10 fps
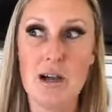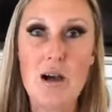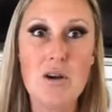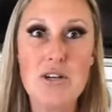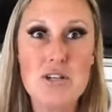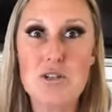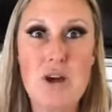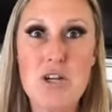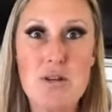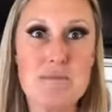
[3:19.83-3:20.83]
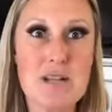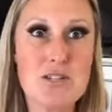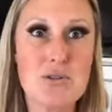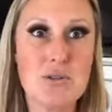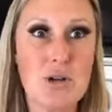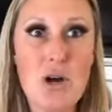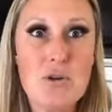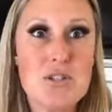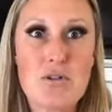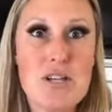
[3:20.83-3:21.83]
Oh, he just graduated med school.
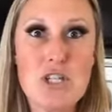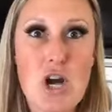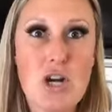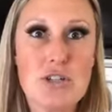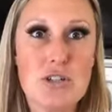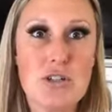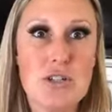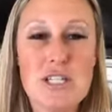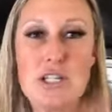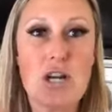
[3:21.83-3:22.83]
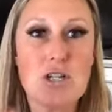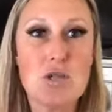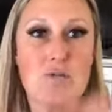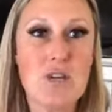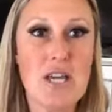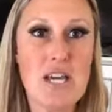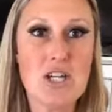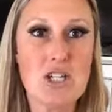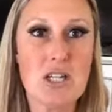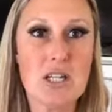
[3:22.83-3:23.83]
Oh, he's a great doctor. He's got a
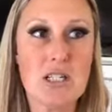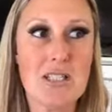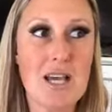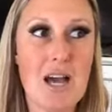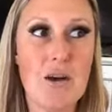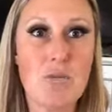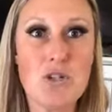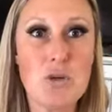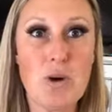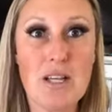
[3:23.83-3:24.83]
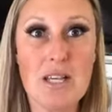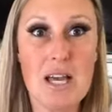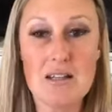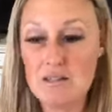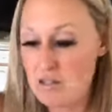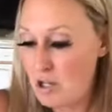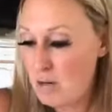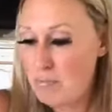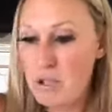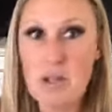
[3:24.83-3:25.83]
certification. Yeah. Would you want to get, you got
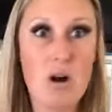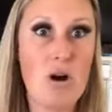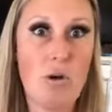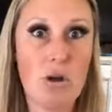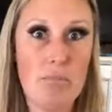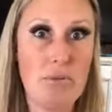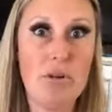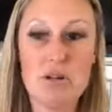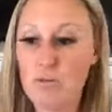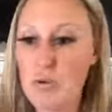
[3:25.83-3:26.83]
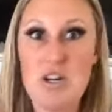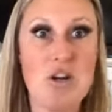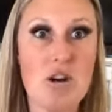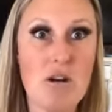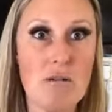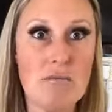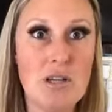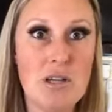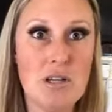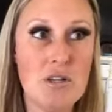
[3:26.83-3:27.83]
a bullet hole, a bullet wound in your arm.
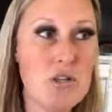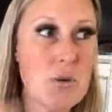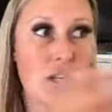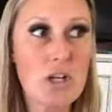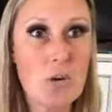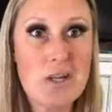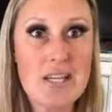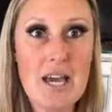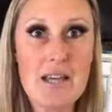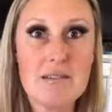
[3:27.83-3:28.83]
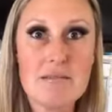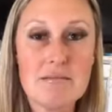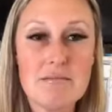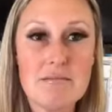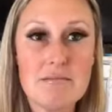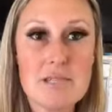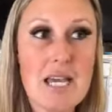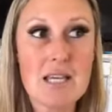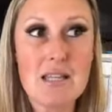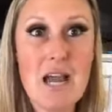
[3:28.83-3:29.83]
Do you want to go and get
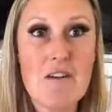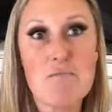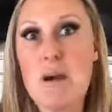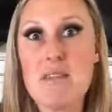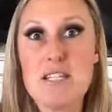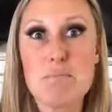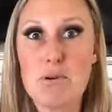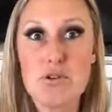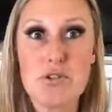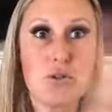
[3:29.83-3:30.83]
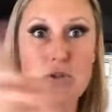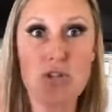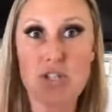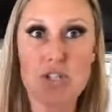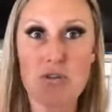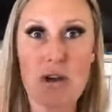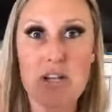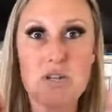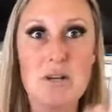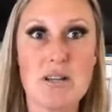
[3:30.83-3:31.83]
taken care of by this person who just
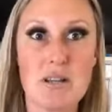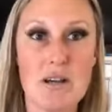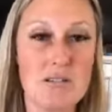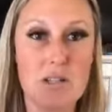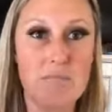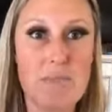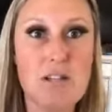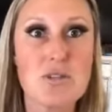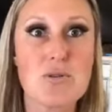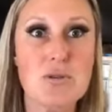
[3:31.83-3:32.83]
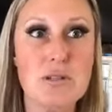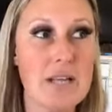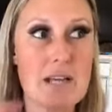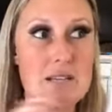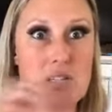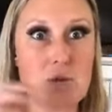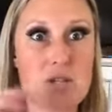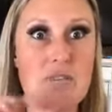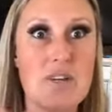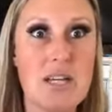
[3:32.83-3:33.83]
graduated, you know, med school and has a
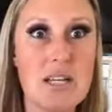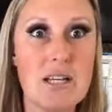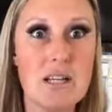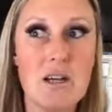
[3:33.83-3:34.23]
certificate?